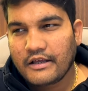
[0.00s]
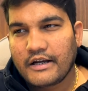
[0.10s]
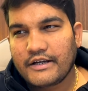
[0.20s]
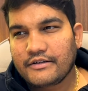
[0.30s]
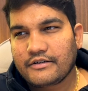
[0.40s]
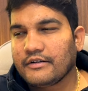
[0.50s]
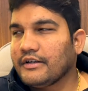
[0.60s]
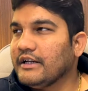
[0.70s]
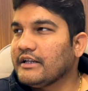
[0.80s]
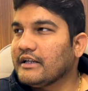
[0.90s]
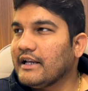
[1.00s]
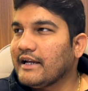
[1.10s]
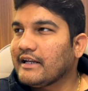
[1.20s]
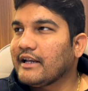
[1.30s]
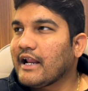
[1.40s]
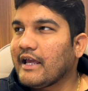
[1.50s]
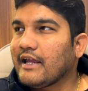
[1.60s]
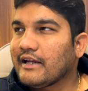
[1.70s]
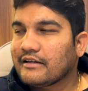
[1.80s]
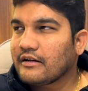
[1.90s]
Right? Eating late in
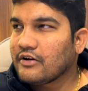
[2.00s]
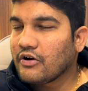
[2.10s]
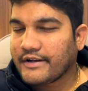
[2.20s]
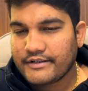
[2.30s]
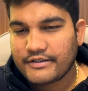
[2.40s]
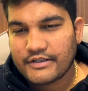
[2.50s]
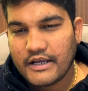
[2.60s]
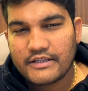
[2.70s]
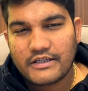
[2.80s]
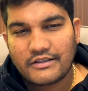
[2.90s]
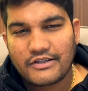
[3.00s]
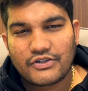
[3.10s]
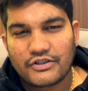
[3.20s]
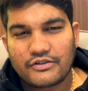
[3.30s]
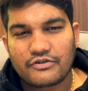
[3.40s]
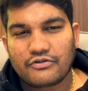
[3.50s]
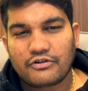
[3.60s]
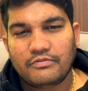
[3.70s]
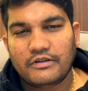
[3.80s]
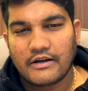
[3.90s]
night, not exercising, these things
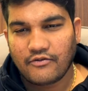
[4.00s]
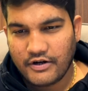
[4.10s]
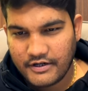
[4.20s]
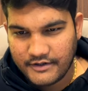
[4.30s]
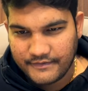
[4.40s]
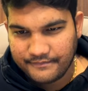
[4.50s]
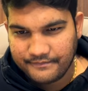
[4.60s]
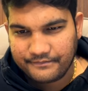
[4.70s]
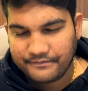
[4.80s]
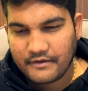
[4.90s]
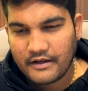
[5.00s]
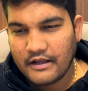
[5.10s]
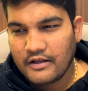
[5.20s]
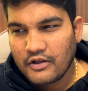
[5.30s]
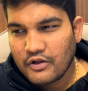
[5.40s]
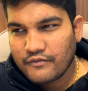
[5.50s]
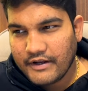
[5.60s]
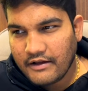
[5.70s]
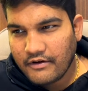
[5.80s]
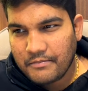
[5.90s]
should be avoided.
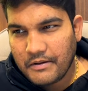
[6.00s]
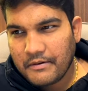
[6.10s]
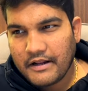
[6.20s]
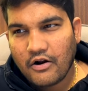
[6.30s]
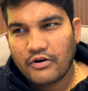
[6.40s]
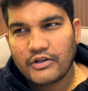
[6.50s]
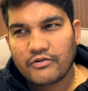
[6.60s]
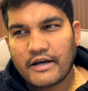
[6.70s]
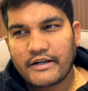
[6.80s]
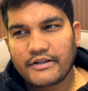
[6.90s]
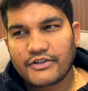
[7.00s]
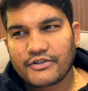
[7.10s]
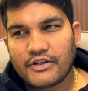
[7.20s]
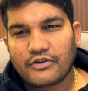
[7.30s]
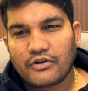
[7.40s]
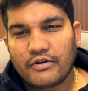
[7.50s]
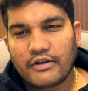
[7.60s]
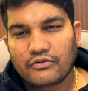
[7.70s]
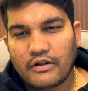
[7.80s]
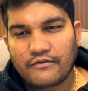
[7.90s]
Whenever people around you are in distress or
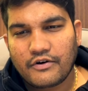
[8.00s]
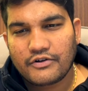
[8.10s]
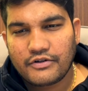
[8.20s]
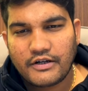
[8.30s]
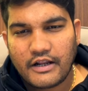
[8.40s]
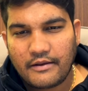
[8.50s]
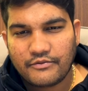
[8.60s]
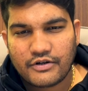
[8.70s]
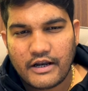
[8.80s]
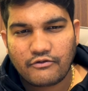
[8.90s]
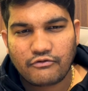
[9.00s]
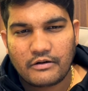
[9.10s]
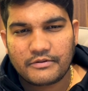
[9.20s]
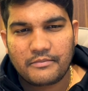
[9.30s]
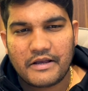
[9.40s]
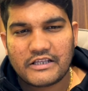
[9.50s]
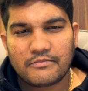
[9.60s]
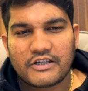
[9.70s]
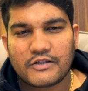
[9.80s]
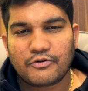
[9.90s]
going through unfortunate times, try to help them as
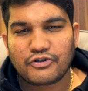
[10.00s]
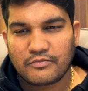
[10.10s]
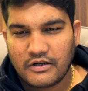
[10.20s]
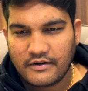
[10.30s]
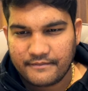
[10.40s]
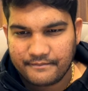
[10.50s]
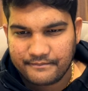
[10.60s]
much as possible.